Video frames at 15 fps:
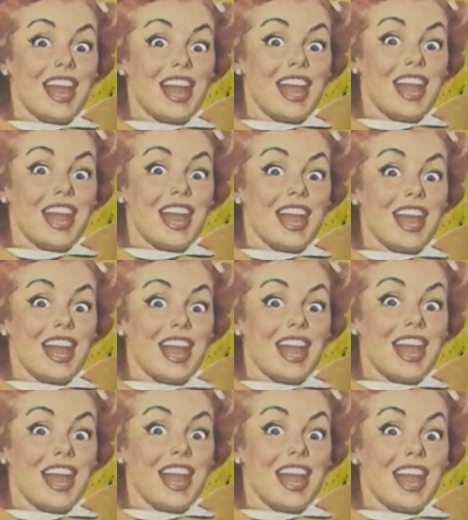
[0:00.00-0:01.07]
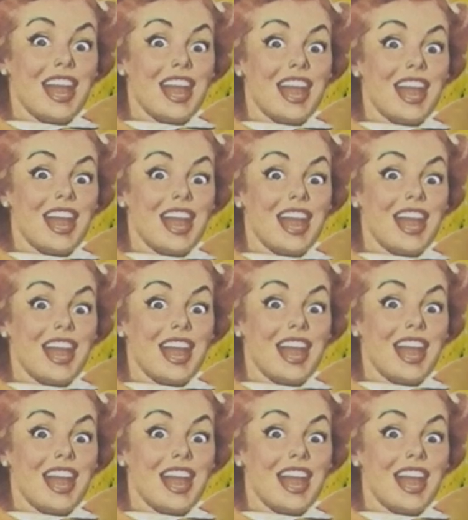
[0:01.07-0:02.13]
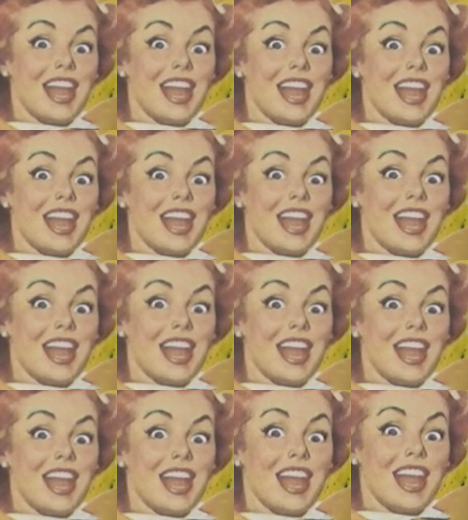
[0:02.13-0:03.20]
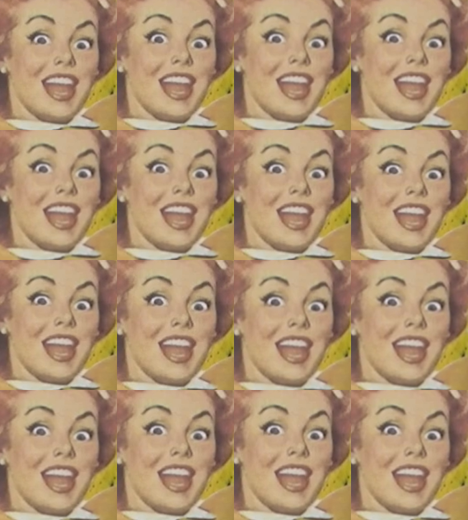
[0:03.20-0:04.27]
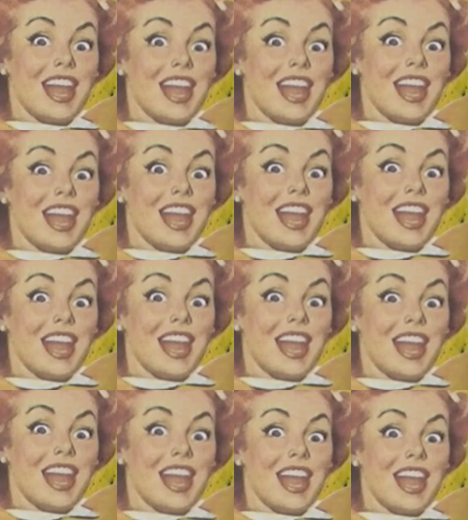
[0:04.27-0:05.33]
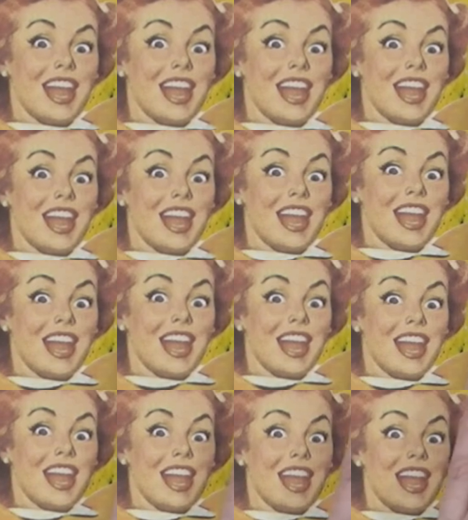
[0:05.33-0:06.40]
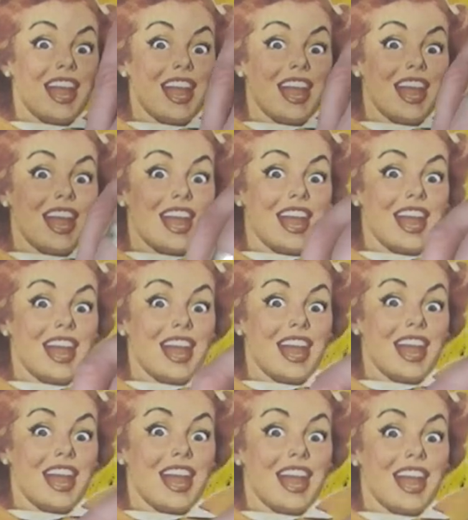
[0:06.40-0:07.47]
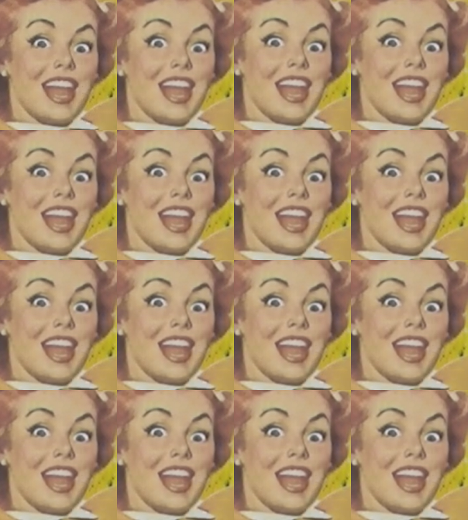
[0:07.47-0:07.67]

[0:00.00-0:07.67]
[no speech]